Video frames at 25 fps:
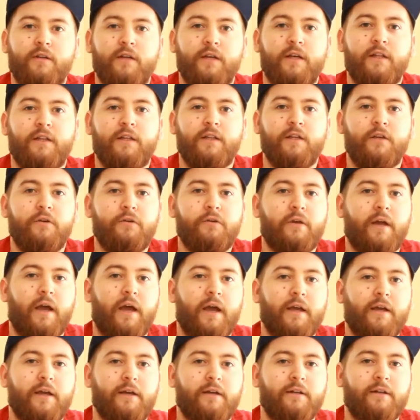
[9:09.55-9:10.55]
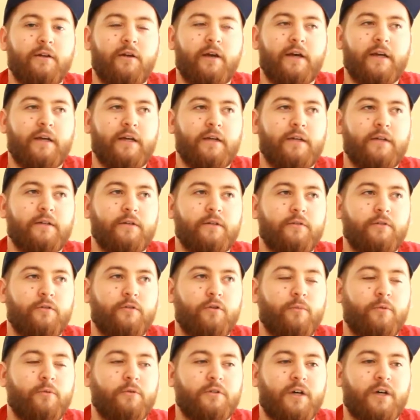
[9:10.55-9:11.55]
in the UK at like
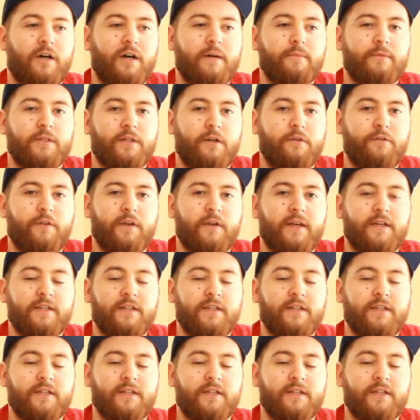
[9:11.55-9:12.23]
normal times, I don't think.